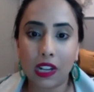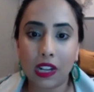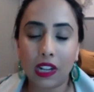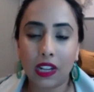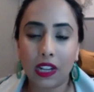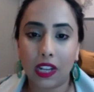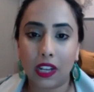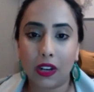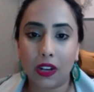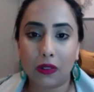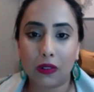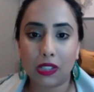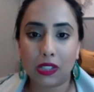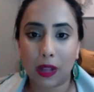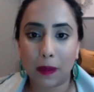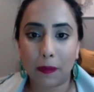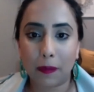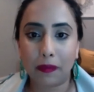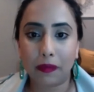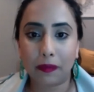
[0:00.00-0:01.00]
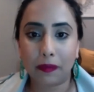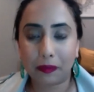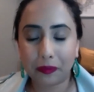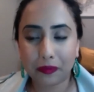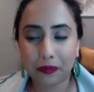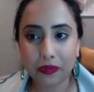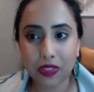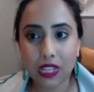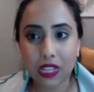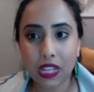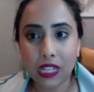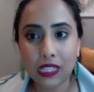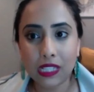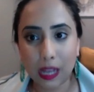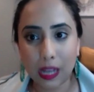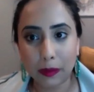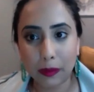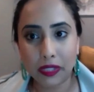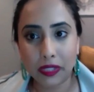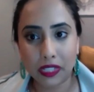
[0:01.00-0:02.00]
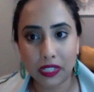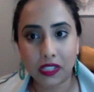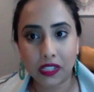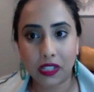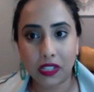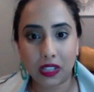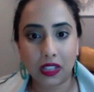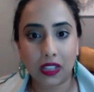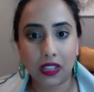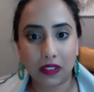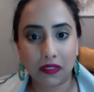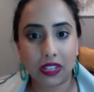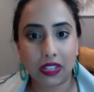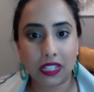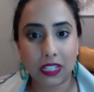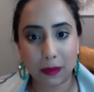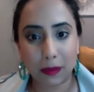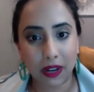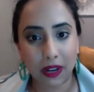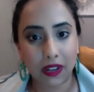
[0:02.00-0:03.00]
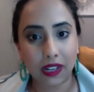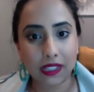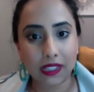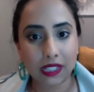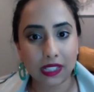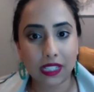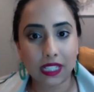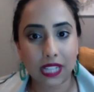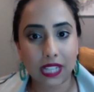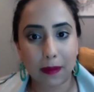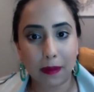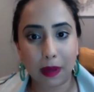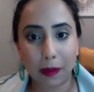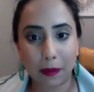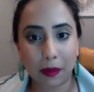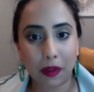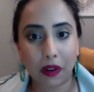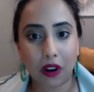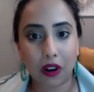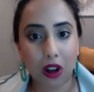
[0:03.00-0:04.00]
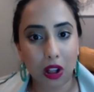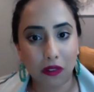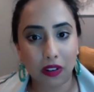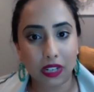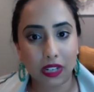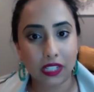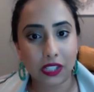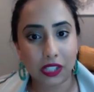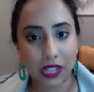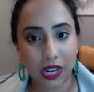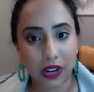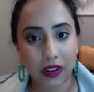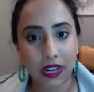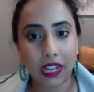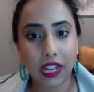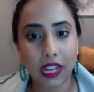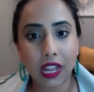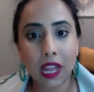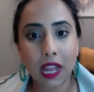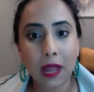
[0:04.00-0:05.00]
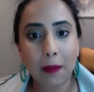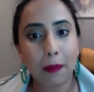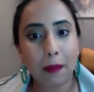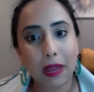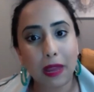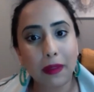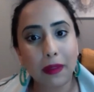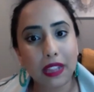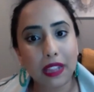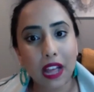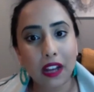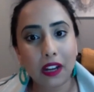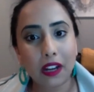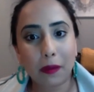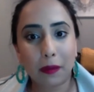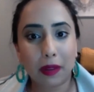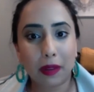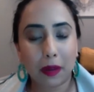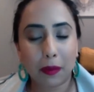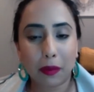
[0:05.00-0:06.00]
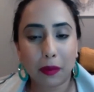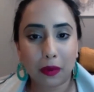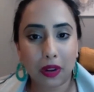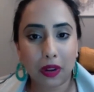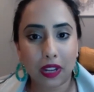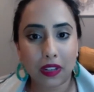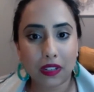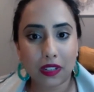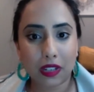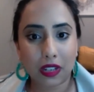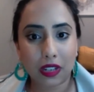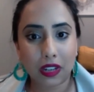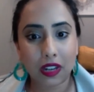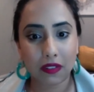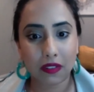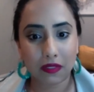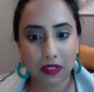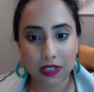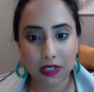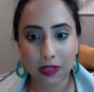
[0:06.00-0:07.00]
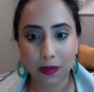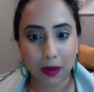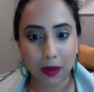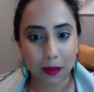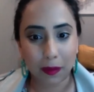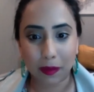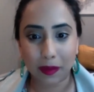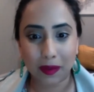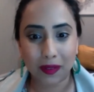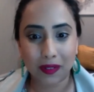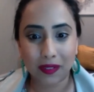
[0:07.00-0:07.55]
you know, some substance to the lived experiences that people are already sharing, maybe that could be a point to convince people.